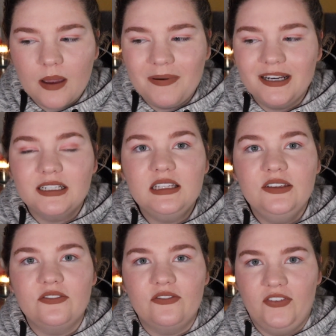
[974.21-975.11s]
but it
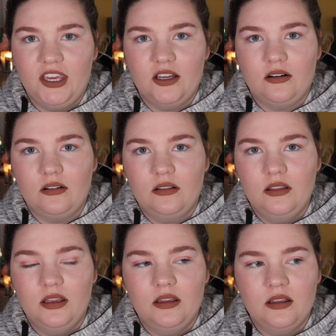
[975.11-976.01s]
doesn't feel
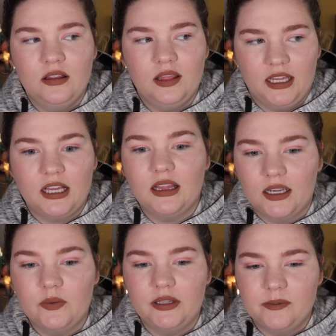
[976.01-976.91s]
like a
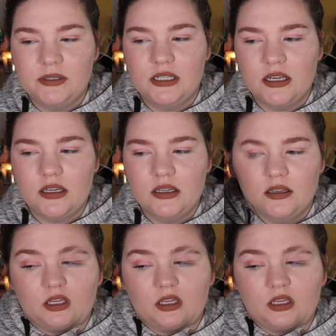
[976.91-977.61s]
liquid lipstick.